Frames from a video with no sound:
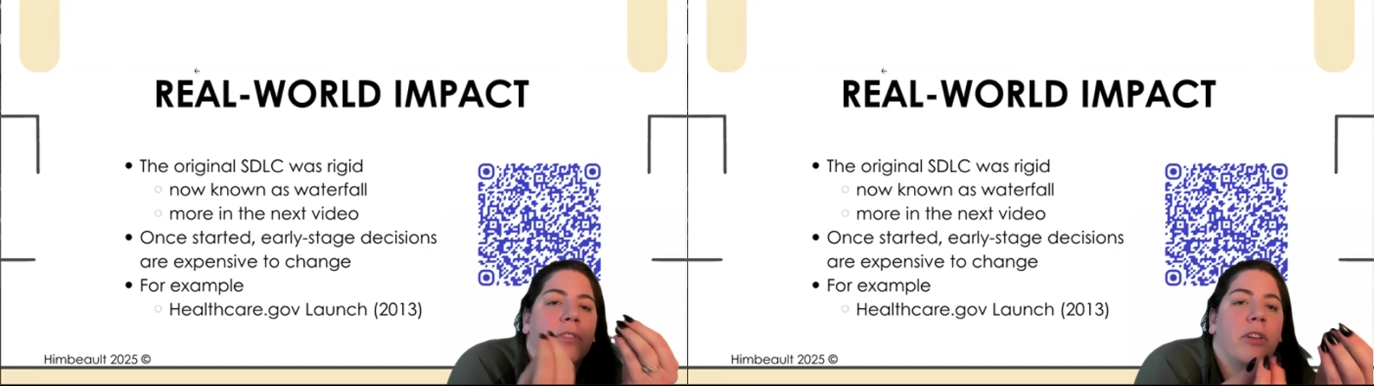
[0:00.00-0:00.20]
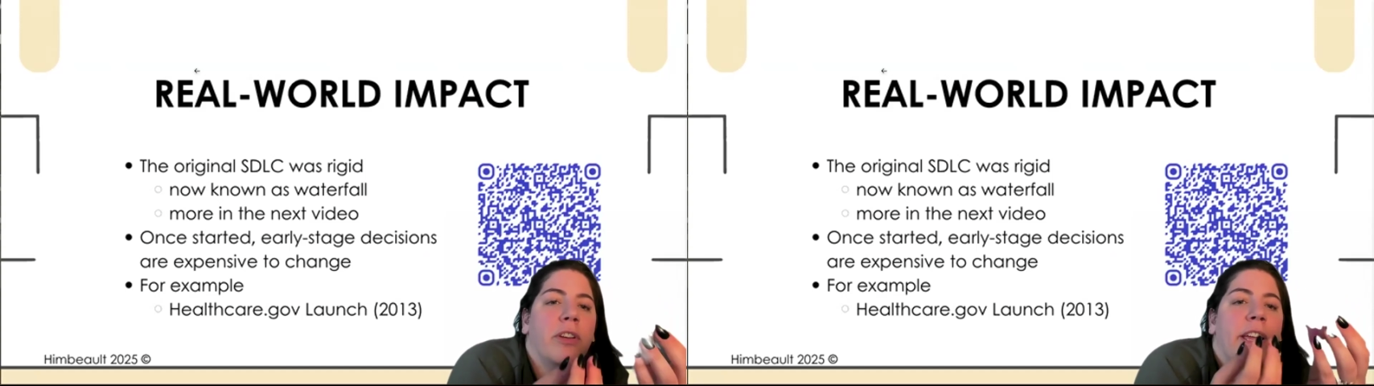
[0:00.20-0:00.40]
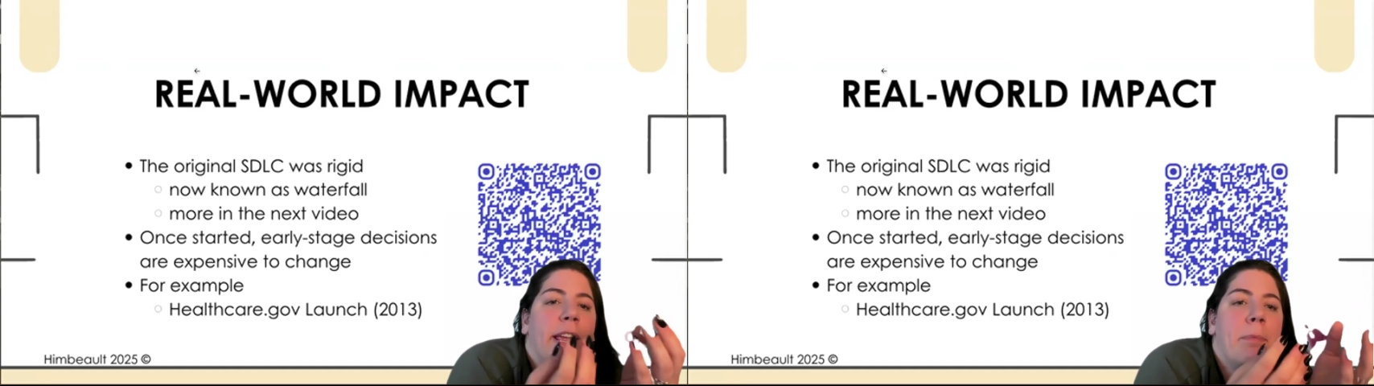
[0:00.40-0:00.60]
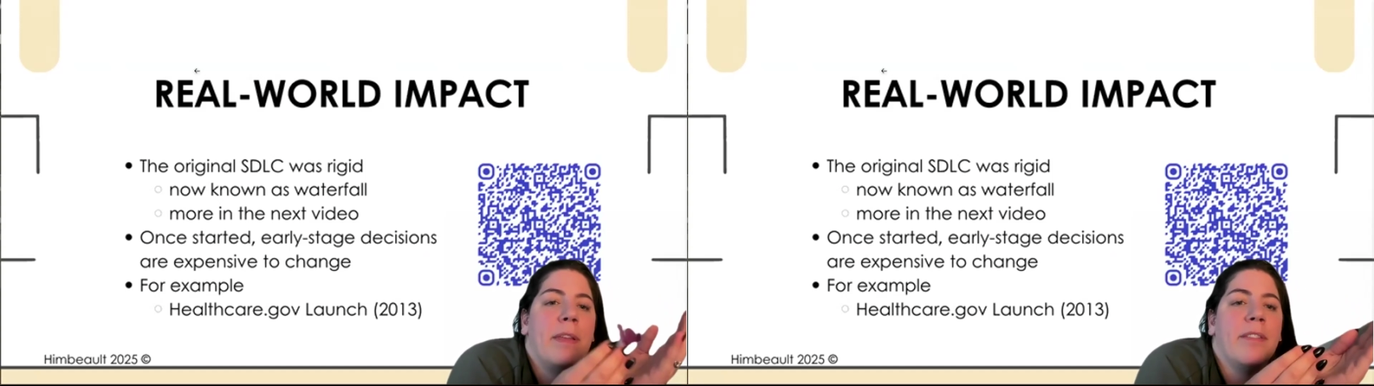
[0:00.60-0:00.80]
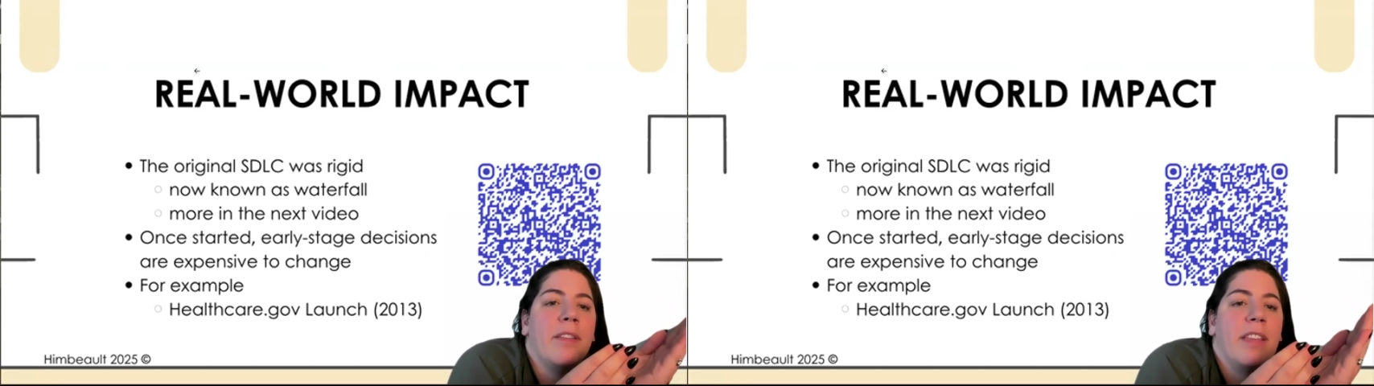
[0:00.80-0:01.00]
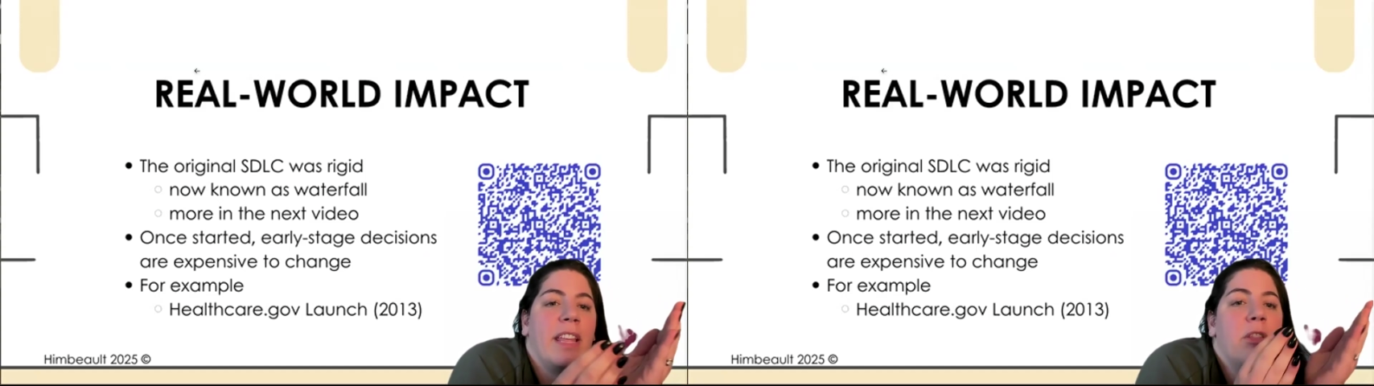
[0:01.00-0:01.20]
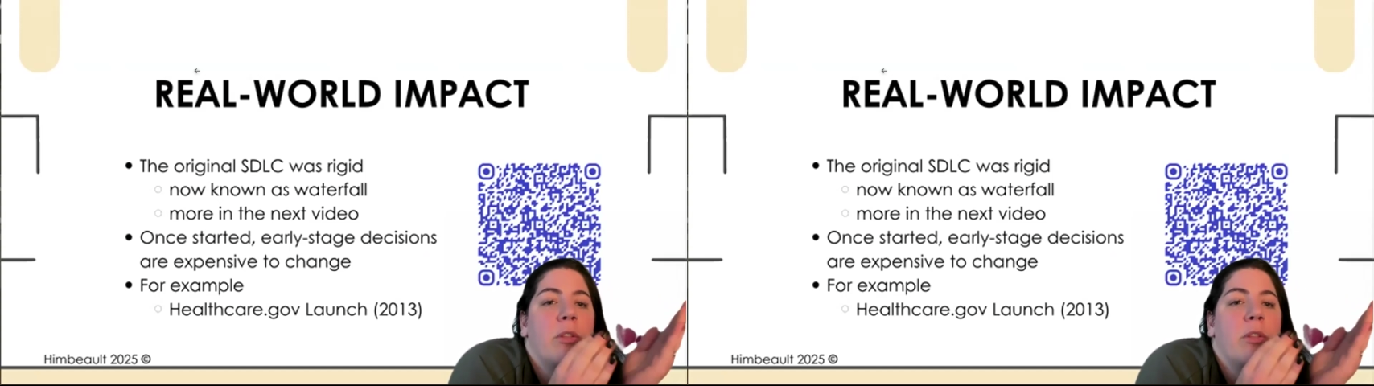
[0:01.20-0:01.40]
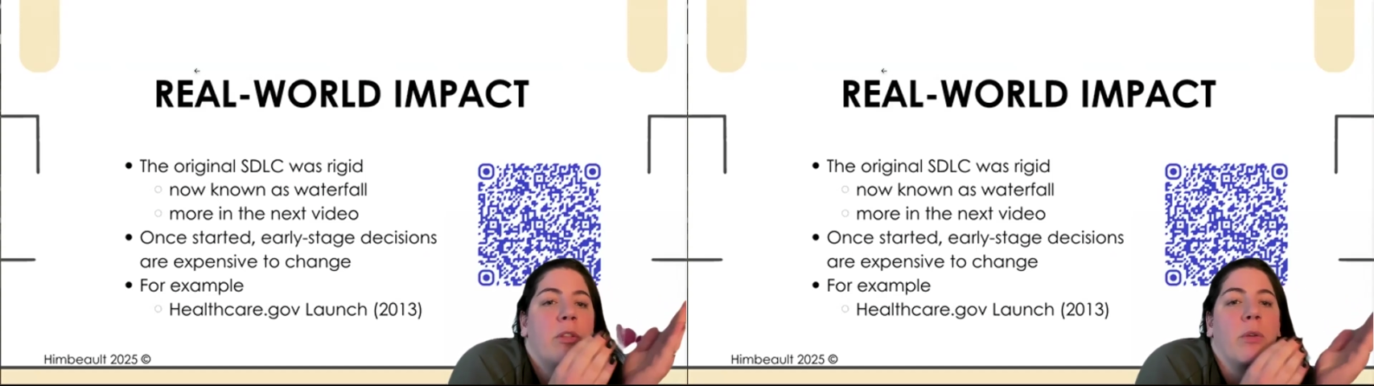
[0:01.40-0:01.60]
looking at pieces in
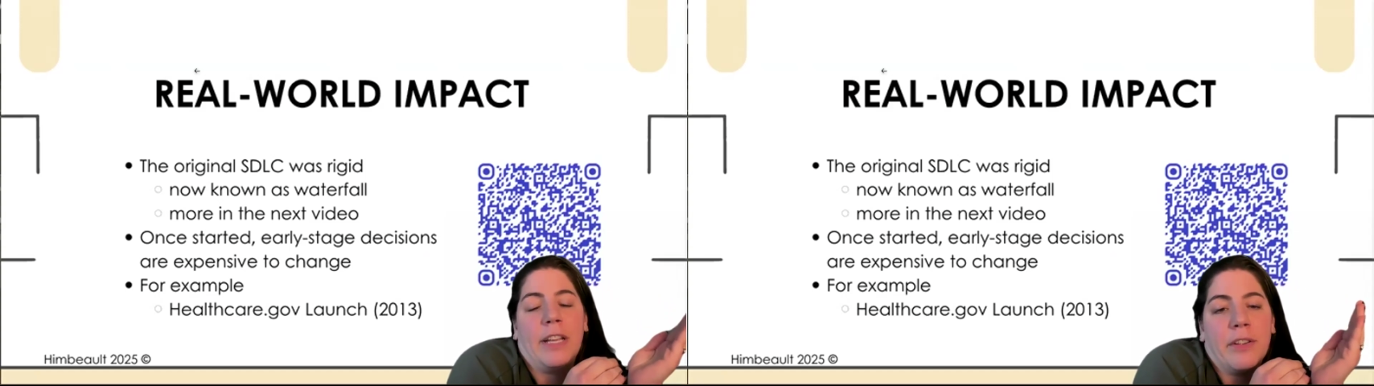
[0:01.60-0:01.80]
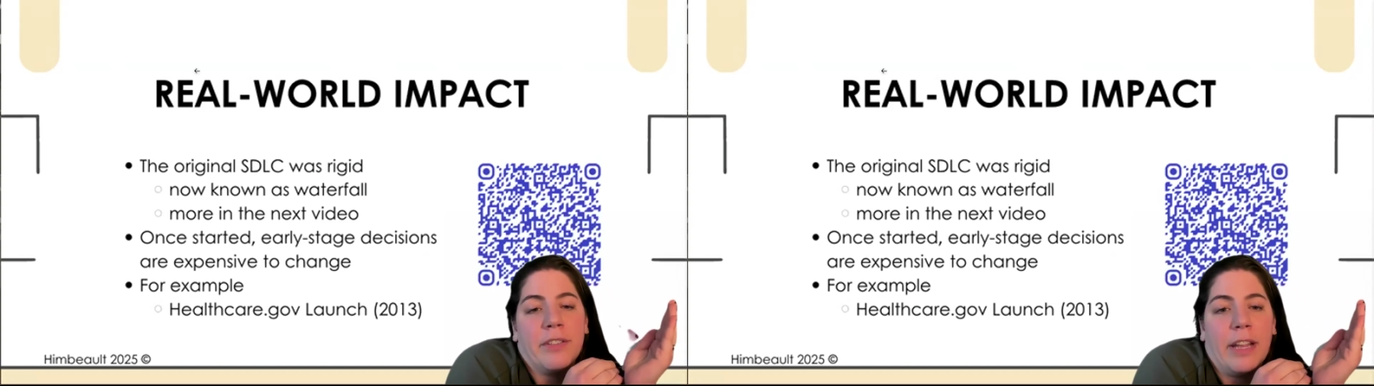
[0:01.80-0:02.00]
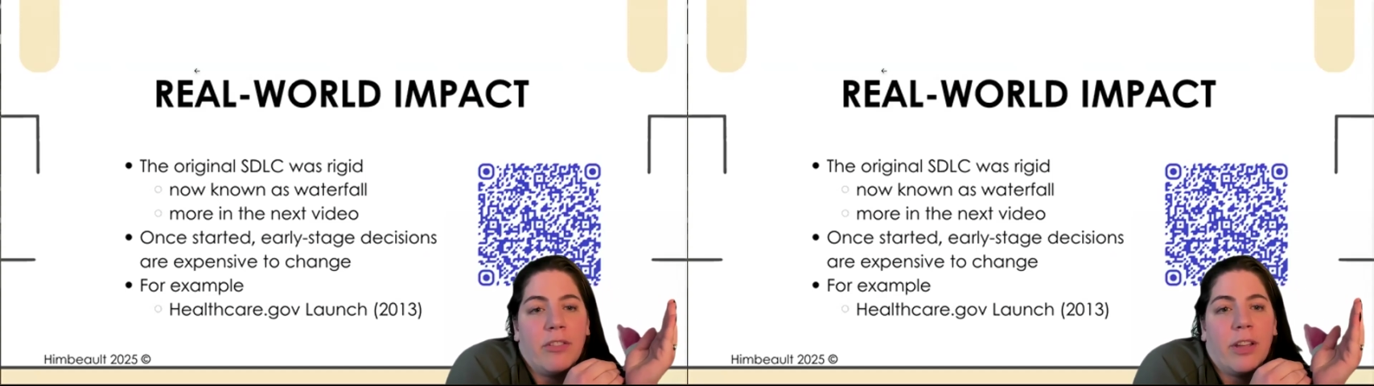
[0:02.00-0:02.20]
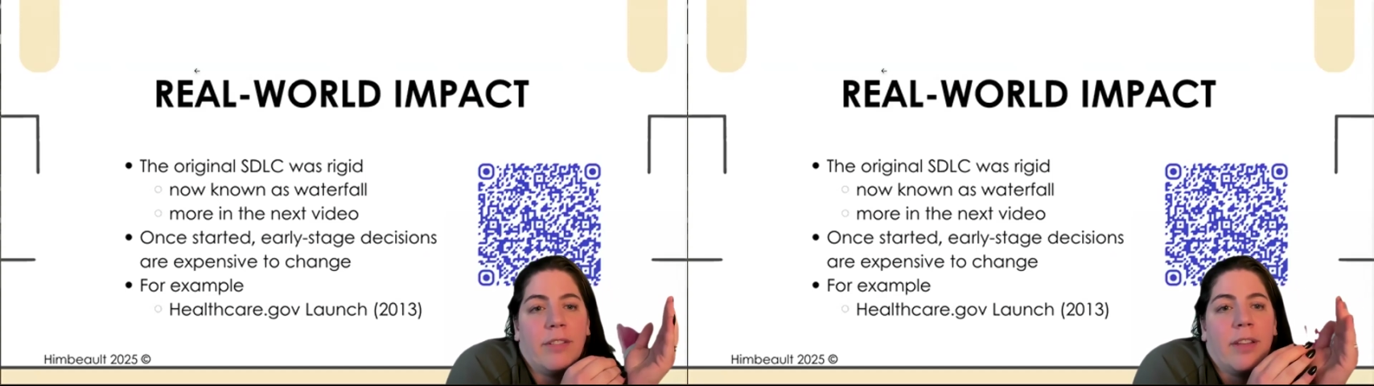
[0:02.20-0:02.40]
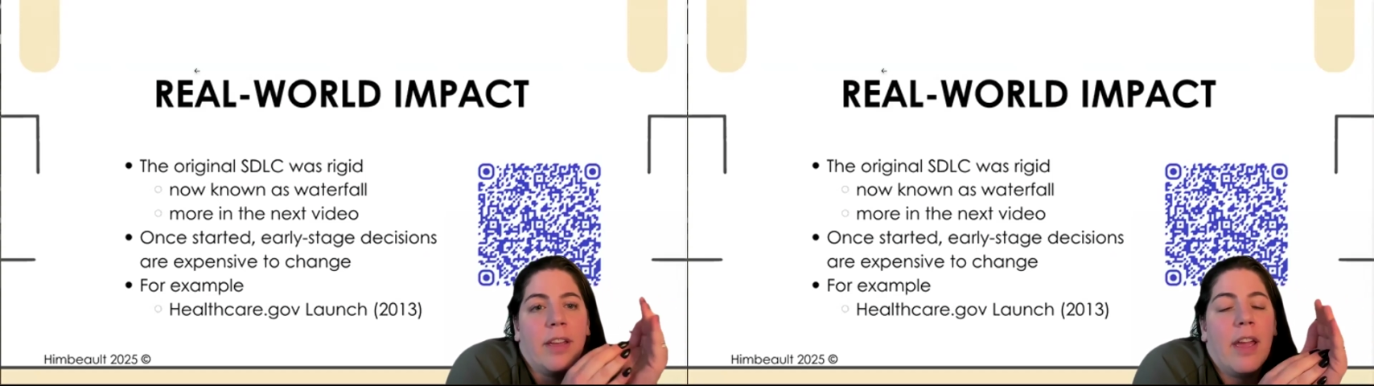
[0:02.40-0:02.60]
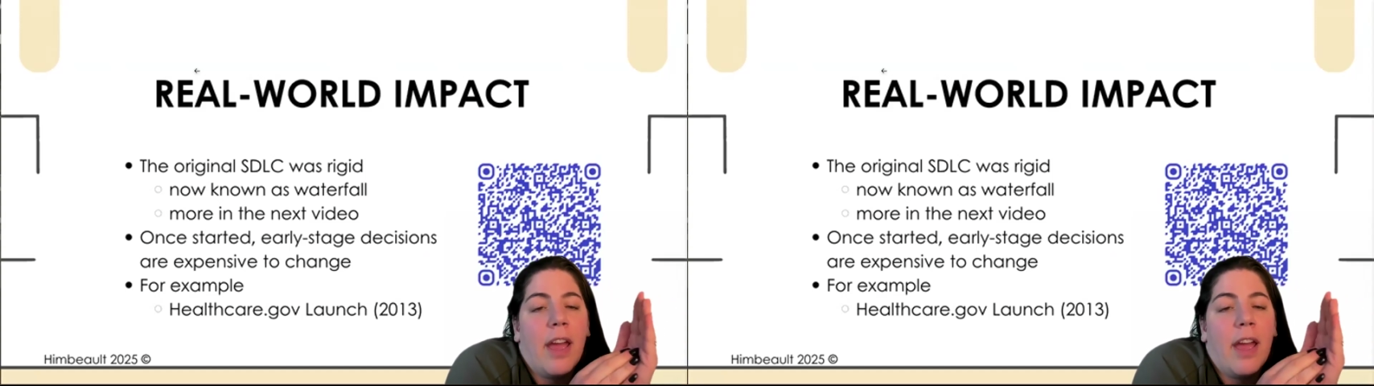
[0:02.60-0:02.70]
those earlier stages